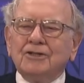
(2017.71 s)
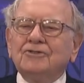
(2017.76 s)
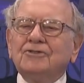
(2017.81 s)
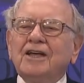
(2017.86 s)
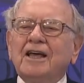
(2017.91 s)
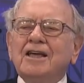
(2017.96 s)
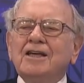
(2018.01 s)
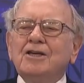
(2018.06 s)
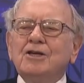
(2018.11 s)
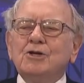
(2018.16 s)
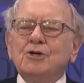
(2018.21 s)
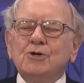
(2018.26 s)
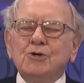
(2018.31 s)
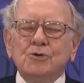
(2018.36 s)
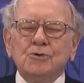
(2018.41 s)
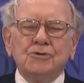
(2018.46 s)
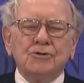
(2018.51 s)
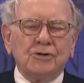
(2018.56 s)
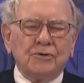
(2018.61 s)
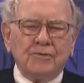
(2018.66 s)
It's a
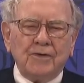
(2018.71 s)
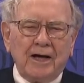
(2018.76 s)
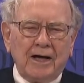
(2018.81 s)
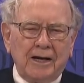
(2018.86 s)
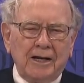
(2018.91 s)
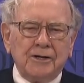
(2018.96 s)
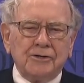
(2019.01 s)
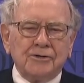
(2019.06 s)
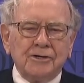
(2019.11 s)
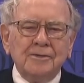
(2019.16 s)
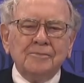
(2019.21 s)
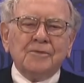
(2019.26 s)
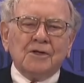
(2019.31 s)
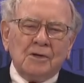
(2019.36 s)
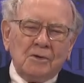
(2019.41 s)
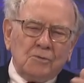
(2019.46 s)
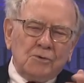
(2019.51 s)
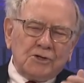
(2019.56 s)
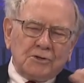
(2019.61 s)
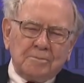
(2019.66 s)
huge advantage,
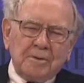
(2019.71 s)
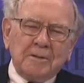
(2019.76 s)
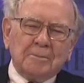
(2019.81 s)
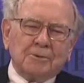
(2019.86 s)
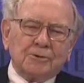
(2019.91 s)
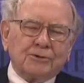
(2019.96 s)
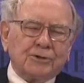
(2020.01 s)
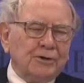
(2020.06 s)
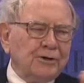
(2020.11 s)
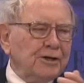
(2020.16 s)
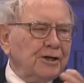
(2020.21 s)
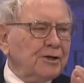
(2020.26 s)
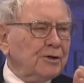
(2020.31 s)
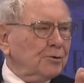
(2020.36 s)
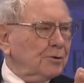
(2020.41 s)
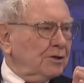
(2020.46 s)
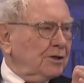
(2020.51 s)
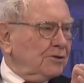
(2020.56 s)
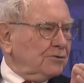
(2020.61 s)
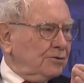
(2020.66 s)
which people turn
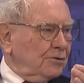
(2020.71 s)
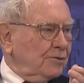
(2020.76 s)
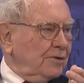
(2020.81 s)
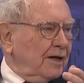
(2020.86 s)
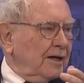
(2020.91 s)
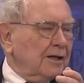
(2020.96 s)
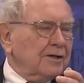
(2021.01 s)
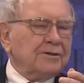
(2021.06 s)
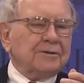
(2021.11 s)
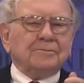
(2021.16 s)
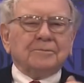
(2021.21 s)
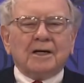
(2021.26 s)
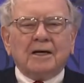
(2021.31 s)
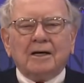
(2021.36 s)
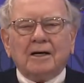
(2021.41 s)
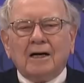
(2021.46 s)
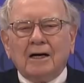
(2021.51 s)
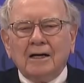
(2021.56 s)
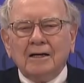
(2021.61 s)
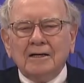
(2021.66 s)
into a disadvantage.
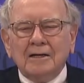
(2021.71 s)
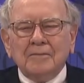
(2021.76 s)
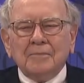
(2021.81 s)
Uh,